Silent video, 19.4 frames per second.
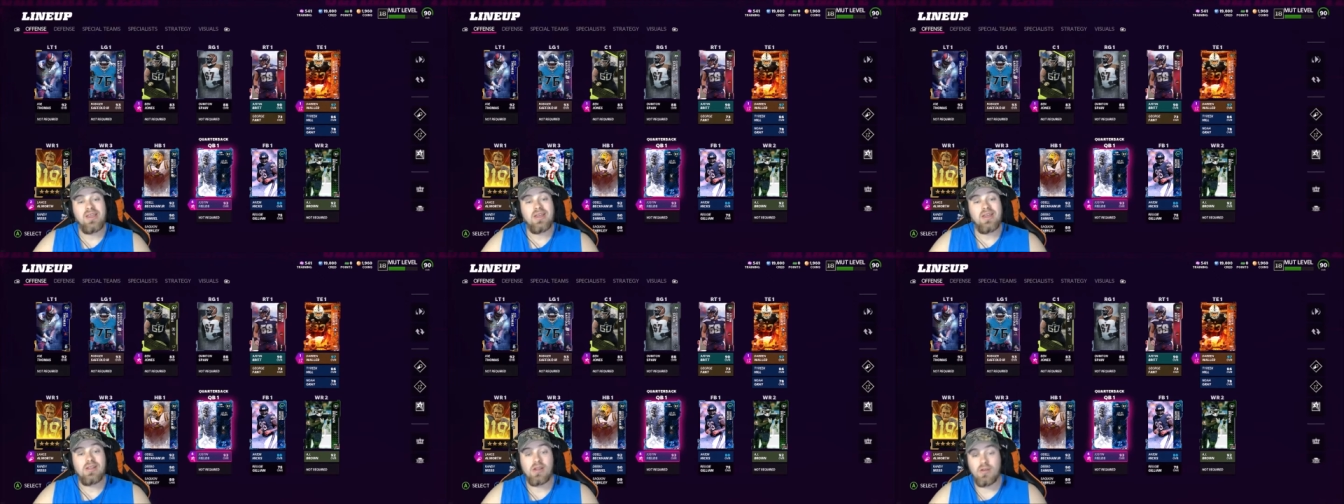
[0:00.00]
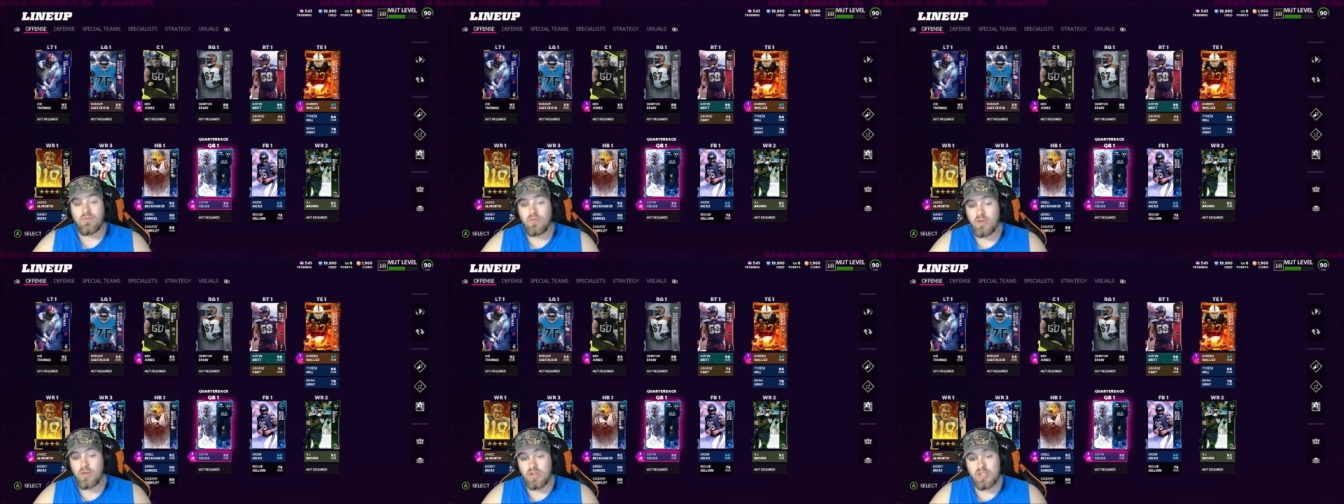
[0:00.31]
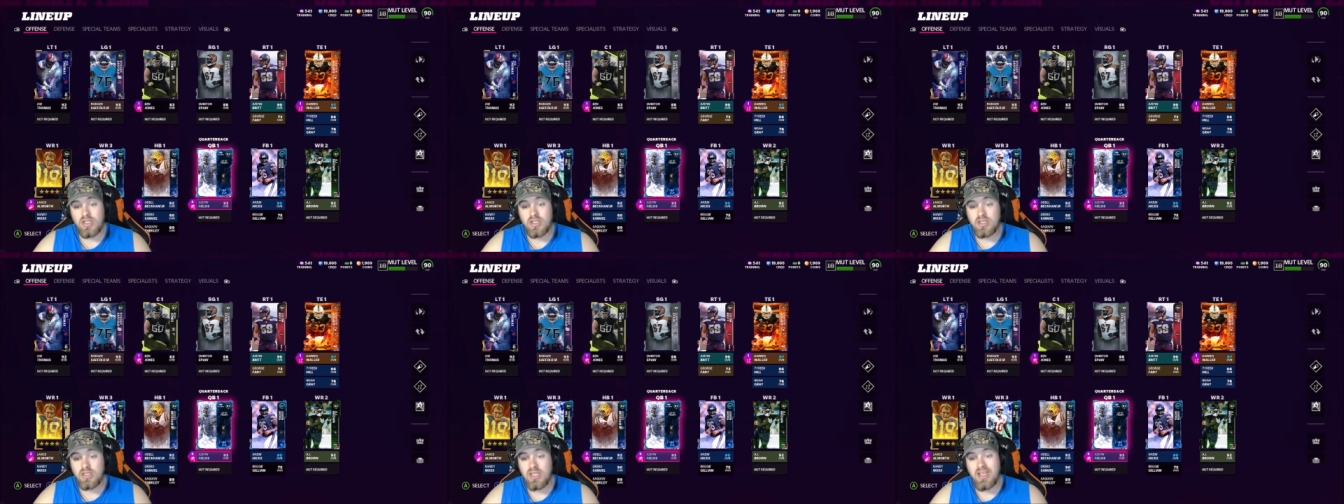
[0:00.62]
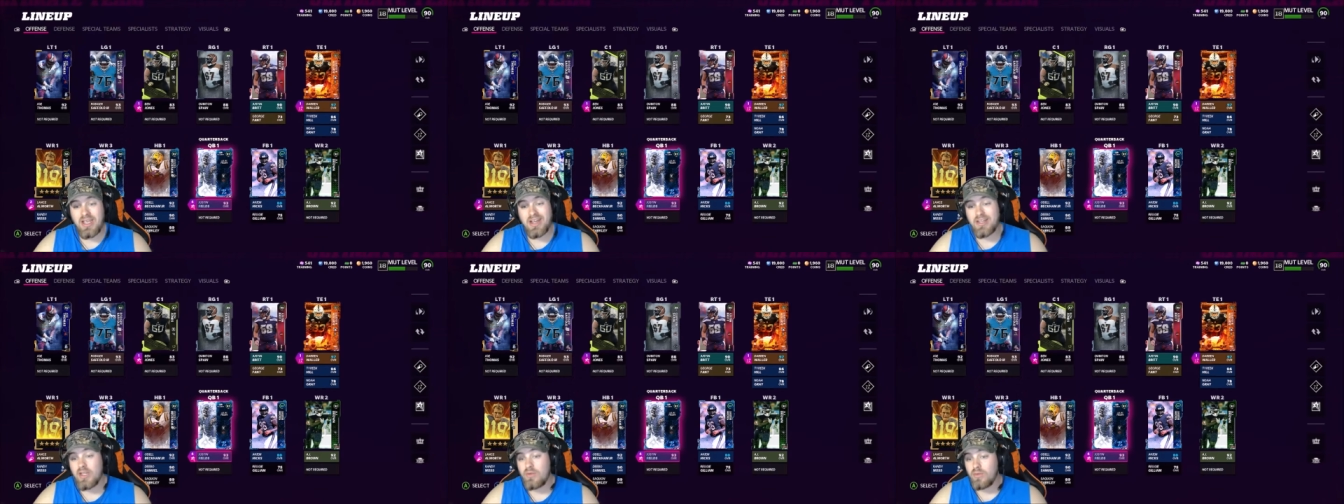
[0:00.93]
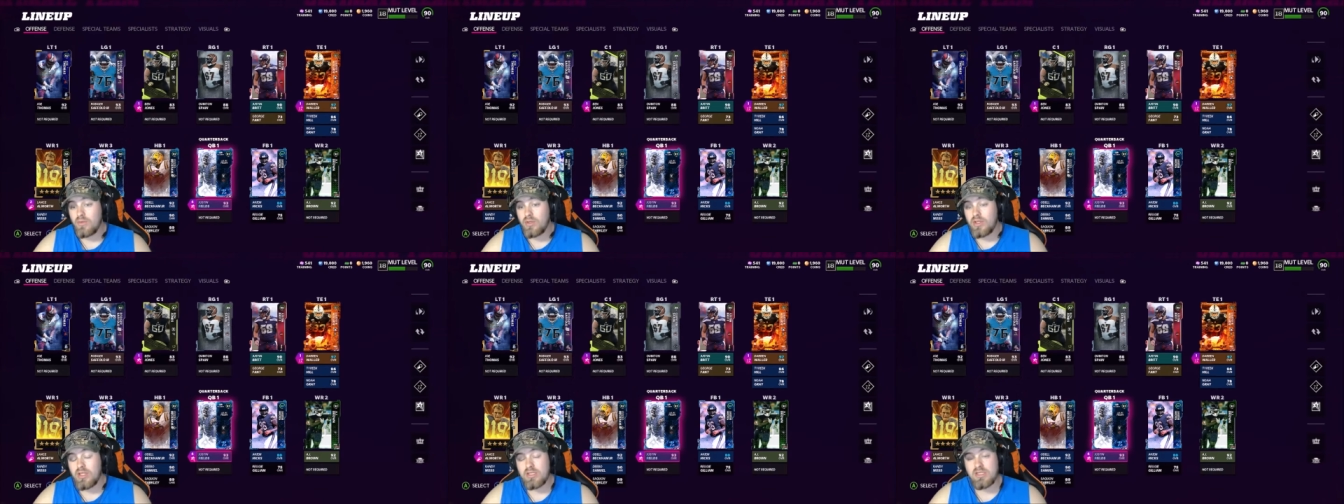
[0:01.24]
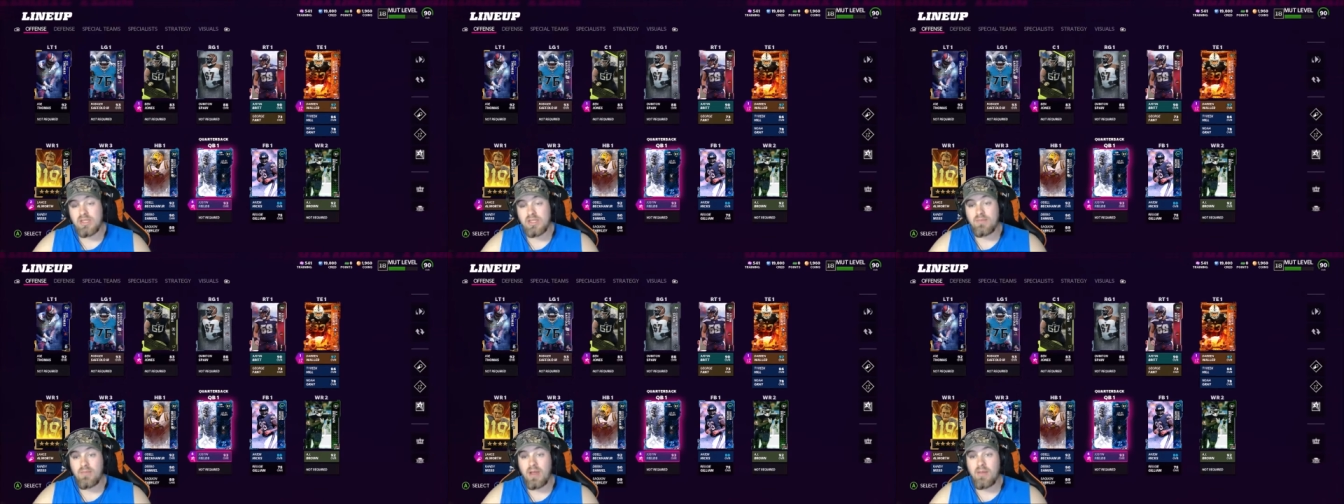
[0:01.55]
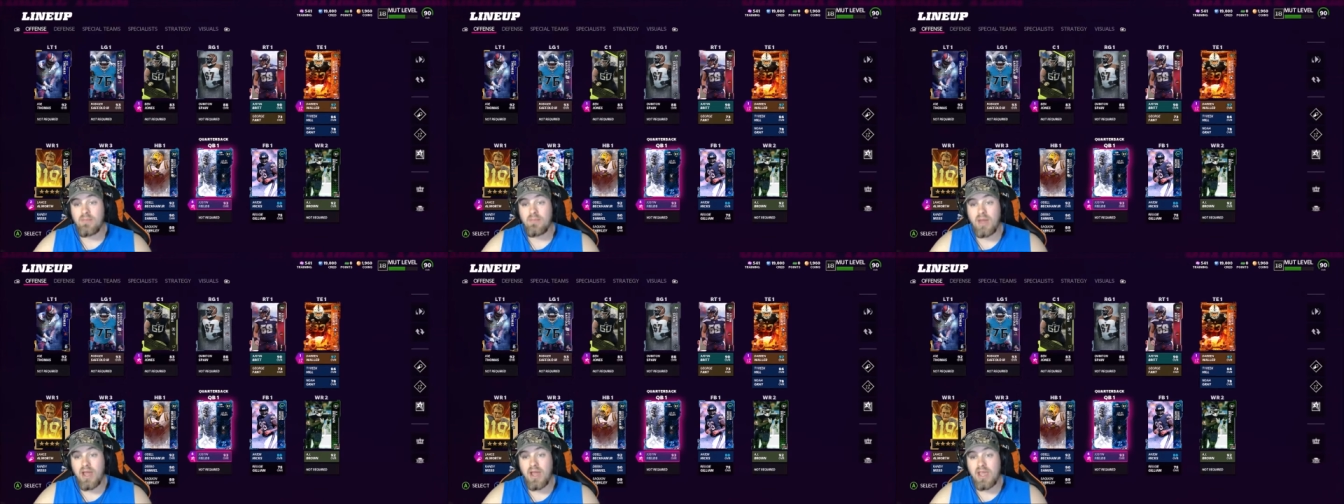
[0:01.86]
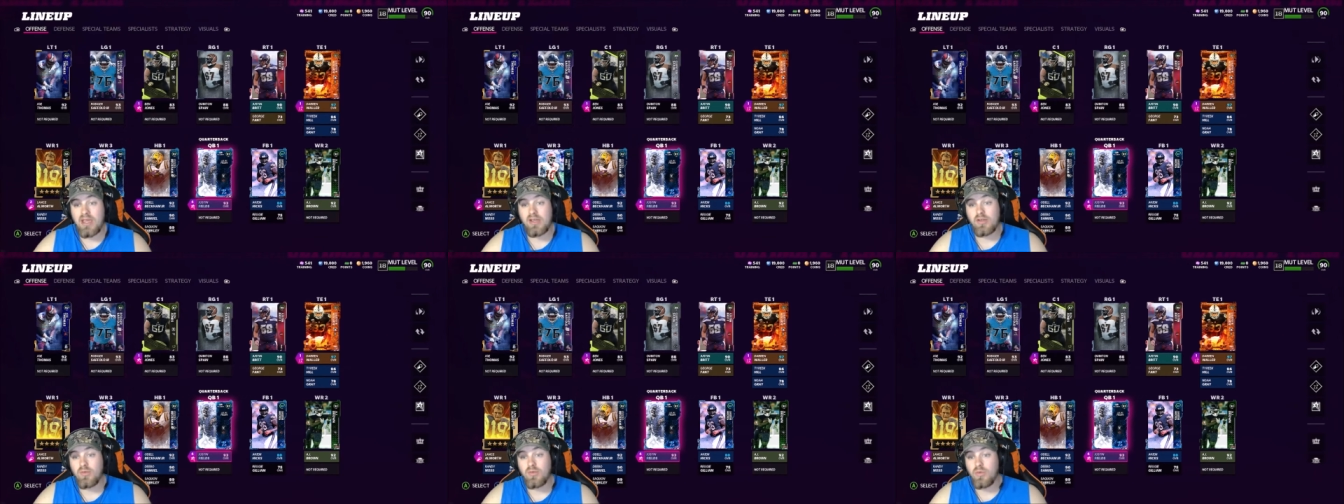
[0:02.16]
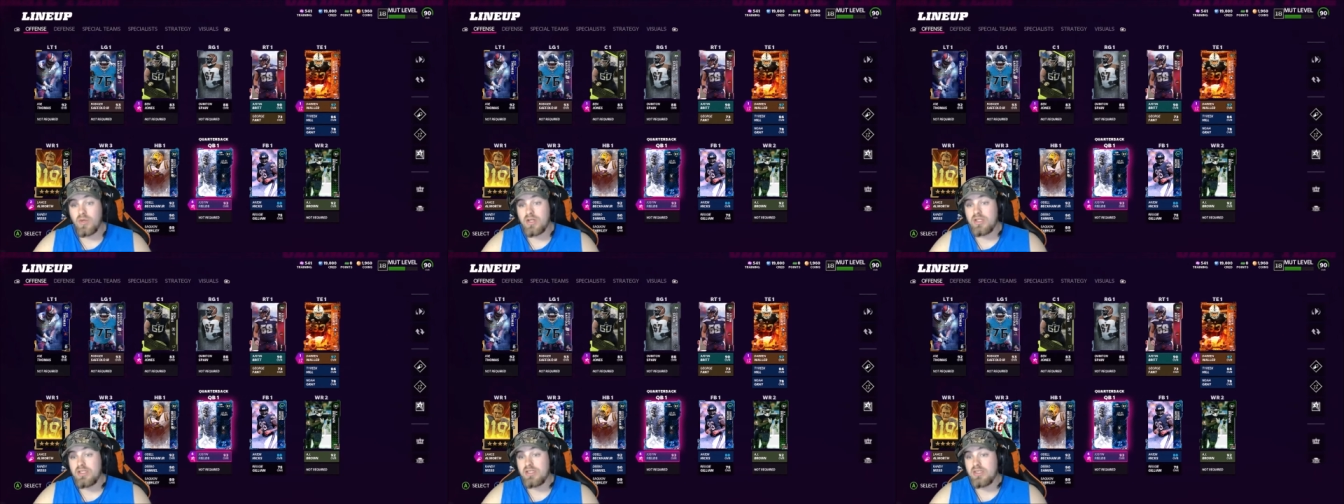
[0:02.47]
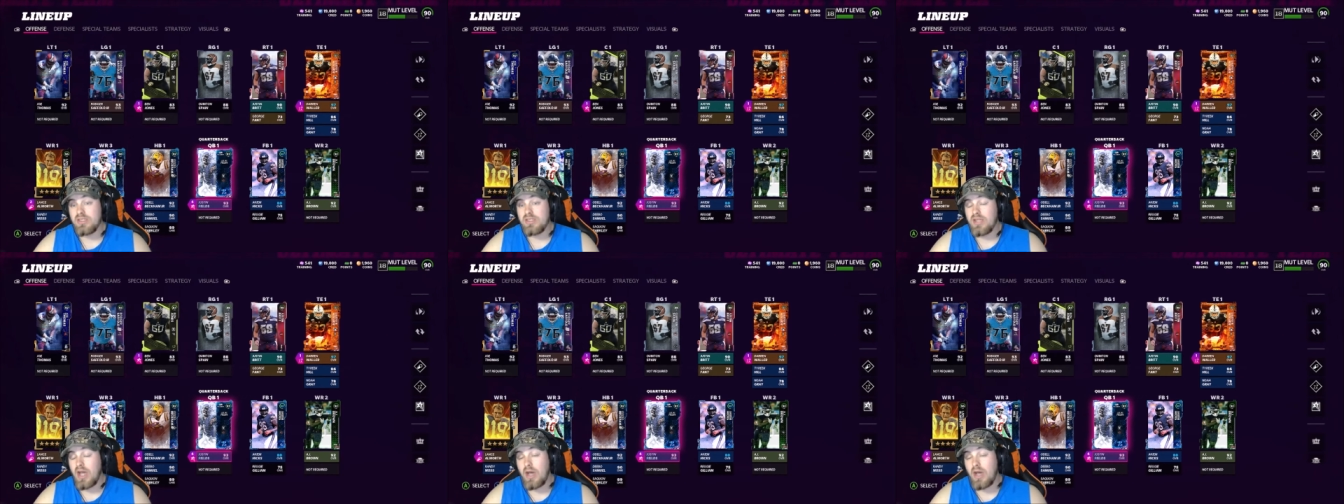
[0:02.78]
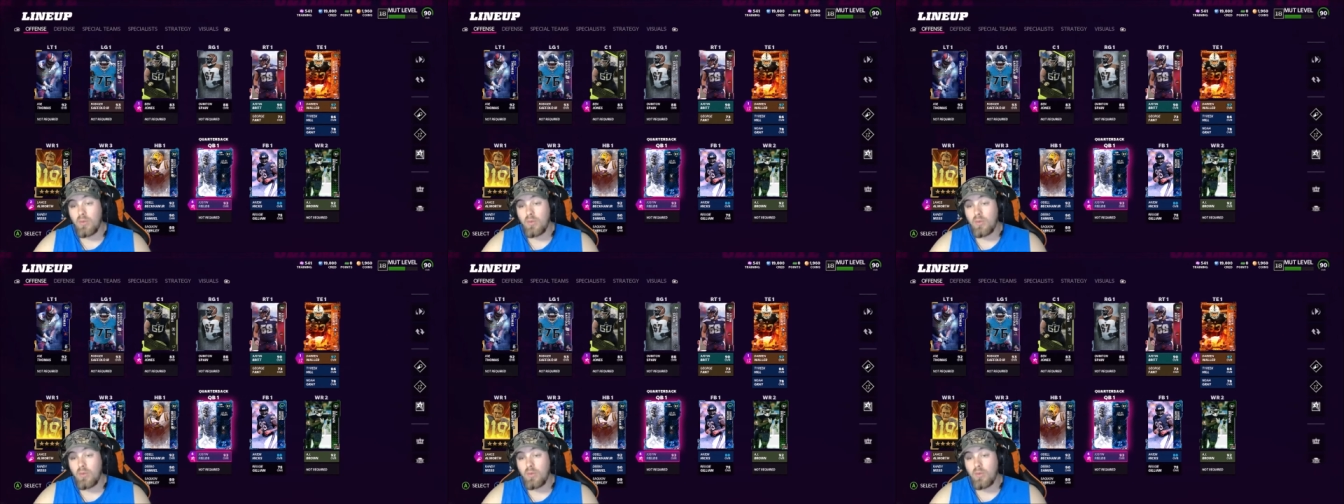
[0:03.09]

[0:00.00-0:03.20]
and unfortunately I didn't realize that my mic was not